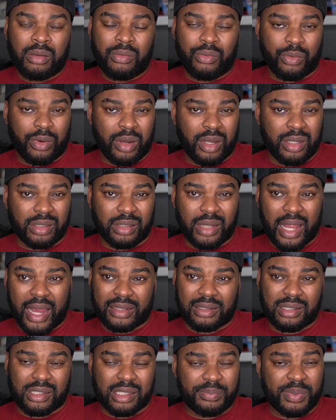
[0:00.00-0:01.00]
run
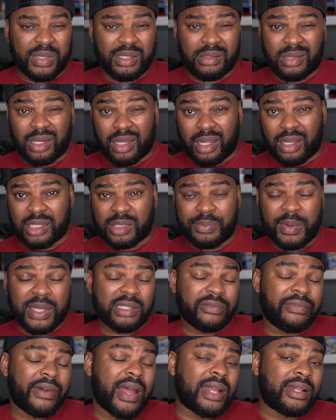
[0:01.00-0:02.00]
like to
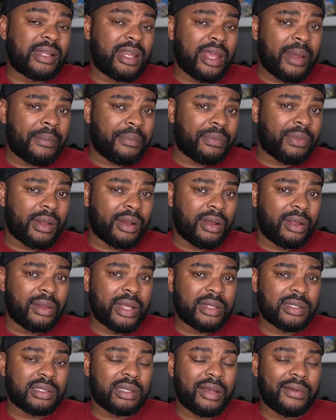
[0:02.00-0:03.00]
specified depth and all
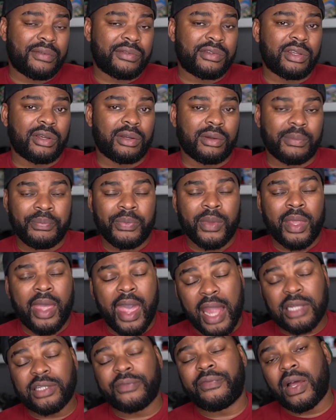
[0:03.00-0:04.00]
that stuff. So
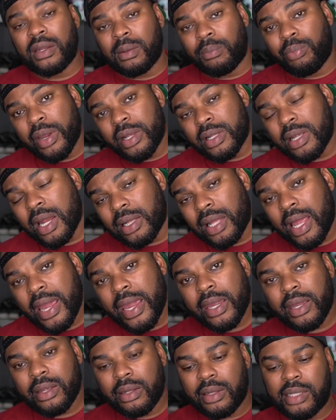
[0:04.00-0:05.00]
I actually found a brand that I
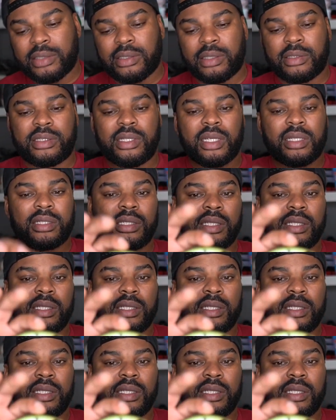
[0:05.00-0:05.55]
like, and that's the 6